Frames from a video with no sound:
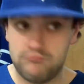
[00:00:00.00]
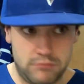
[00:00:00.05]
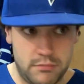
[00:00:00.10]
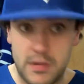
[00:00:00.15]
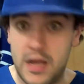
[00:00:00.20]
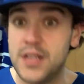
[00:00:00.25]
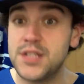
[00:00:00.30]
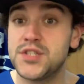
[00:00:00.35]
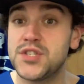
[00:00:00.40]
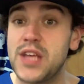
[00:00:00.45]

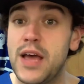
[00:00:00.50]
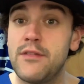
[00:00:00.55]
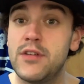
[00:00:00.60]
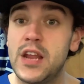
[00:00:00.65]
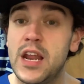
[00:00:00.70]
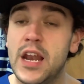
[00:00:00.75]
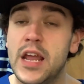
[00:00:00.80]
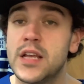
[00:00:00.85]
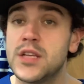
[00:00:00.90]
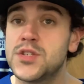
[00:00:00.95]
in 7
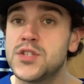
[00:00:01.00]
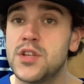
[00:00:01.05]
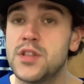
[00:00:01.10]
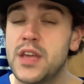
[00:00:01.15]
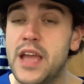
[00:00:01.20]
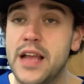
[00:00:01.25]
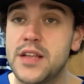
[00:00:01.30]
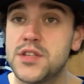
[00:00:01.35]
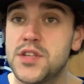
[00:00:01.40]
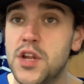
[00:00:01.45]
innings to the
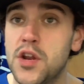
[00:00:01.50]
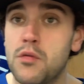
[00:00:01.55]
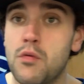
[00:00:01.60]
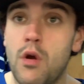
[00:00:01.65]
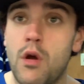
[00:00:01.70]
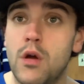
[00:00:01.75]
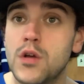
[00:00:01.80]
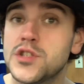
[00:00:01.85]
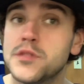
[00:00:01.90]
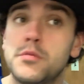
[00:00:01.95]
Kansas City
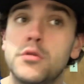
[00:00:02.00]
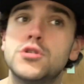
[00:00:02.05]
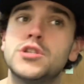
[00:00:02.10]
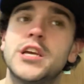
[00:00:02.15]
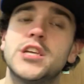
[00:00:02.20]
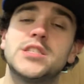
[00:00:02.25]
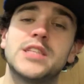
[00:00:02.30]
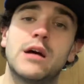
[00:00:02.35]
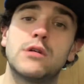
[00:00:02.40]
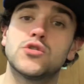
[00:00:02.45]
Royals, the Blue
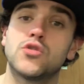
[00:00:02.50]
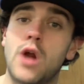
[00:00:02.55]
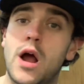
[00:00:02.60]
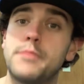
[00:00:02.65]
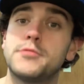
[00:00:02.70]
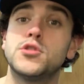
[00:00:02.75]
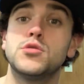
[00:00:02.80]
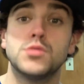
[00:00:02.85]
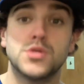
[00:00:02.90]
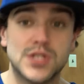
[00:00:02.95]
Jays now
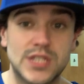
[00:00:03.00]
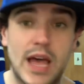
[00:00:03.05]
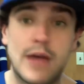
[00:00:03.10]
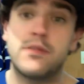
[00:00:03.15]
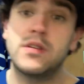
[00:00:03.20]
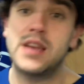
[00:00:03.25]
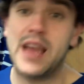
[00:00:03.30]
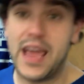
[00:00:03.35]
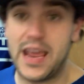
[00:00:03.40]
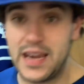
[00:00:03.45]
drop to
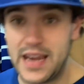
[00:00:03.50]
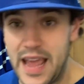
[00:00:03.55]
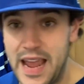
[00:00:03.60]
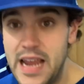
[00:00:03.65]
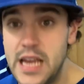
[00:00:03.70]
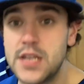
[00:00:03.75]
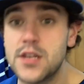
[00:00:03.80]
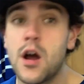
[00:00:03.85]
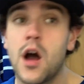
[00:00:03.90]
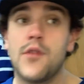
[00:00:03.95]

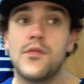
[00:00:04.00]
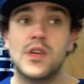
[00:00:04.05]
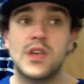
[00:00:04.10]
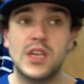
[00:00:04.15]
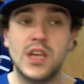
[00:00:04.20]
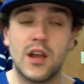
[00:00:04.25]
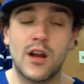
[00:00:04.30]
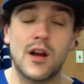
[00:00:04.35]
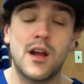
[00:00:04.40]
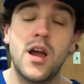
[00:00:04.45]
7-8 on the
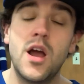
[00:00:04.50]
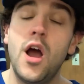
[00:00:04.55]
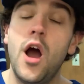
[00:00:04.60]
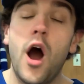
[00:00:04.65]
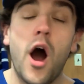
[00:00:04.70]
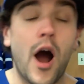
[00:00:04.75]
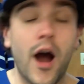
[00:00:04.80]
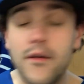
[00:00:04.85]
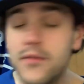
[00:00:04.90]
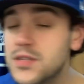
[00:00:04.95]
year.
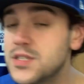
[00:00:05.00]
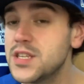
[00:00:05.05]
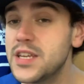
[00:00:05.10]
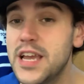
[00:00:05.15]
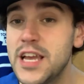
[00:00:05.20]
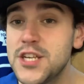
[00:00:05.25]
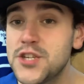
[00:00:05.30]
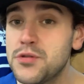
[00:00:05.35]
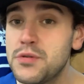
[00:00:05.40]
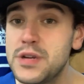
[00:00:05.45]
Obviously,
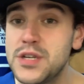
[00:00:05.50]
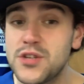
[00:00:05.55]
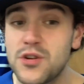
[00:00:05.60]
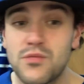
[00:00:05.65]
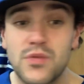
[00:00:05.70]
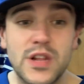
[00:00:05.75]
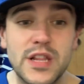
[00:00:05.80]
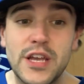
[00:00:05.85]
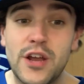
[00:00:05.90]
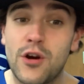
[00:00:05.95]
injuries are
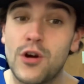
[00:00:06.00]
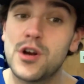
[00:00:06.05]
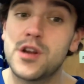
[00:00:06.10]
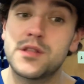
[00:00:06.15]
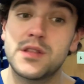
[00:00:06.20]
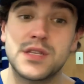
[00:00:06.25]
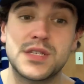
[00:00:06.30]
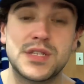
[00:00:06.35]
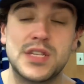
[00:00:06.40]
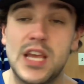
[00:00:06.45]
really hurting
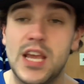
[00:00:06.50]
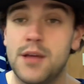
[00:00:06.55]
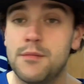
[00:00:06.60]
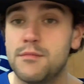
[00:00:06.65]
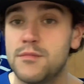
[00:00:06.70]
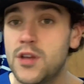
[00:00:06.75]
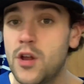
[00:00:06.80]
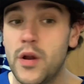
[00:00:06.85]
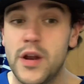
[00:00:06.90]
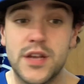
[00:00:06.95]
this
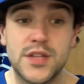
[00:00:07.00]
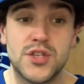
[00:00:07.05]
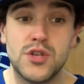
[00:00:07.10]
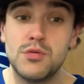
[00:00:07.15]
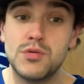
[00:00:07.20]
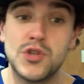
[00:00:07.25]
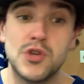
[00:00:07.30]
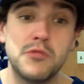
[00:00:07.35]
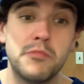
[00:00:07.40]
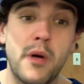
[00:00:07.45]
team. You know, in a
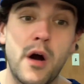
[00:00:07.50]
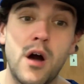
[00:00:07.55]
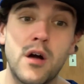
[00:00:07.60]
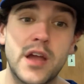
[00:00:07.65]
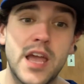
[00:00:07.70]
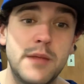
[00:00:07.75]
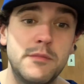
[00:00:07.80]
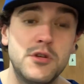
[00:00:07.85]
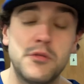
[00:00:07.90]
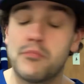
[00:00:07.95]
2-2 ball
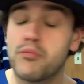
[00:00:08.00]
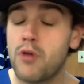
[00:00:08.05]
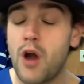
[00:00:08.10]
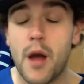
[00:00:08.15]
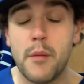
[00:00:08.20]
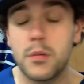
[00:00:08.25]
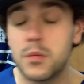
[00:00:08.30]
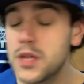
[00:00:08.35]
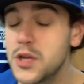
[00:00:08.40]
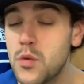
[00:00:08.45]
game, you
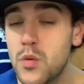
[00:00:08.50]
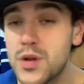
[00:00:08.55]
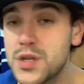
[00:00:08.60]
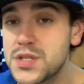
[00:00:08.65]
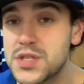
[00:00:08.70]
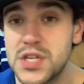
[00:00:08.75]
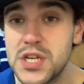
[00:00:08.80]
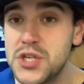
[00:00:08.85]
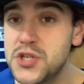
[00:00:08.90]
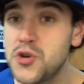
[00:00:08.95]
probably wouldn't
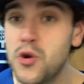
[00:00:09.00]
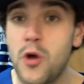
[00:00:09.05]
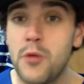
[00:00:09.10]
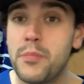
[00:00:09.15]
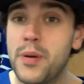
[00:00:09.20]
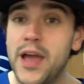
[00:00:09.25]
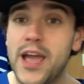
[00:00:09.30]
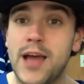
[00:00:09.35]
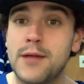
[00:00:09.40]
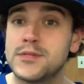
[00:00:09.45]
see Joel
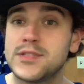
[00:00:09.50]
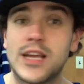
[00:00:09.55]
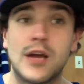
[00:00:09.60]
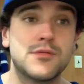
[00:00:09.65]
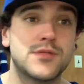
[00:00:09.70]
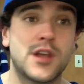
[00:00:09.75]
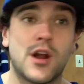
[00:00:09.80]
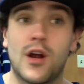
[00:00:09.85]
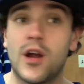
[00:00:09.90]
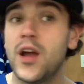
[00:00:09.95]
Pamps
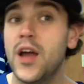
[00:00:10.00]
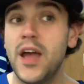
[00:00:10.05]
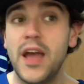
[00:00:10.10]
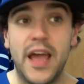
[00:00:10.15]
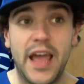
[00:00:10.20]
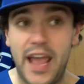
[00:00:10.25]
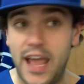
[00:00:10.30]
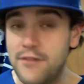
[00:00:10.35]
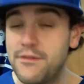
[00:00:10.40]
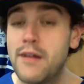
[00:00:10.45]
out there
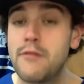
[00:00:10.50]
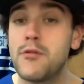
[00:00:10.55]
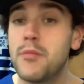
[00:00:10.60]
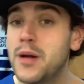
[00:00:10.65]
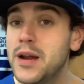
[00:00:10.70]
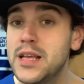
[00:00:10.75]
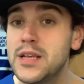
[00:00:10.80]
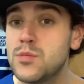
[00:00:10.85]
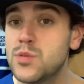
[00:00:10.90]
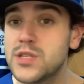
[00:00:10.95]
if
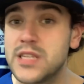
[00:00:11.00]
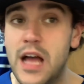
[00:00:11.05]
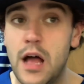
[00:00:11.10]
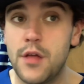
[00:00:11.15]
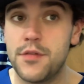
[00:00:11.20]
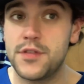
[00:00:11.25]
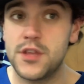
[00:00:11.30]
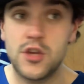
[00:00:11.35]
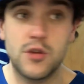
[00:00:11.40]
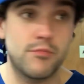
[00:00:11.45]
everybody was
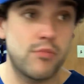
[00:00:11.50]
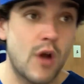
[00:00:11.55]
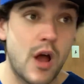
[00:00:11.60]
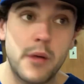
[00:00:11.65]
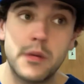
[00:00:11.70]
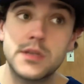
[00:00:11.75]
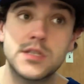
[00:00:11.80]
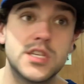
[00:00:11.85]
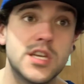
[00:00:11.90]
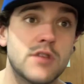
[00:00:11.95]
healthy. You'd
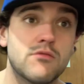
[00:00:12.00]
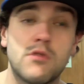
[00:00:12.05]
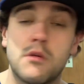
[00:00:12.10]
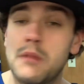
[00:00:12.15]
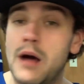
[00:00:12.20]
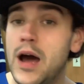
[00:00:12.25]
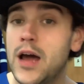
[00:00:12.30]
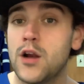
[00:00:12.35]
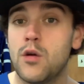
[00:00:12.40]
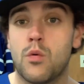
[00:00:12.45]
probably see a
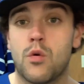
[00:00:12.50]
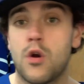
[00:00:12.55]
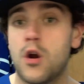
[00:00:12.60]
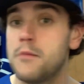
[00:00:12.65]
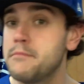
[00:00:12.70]
Romano or a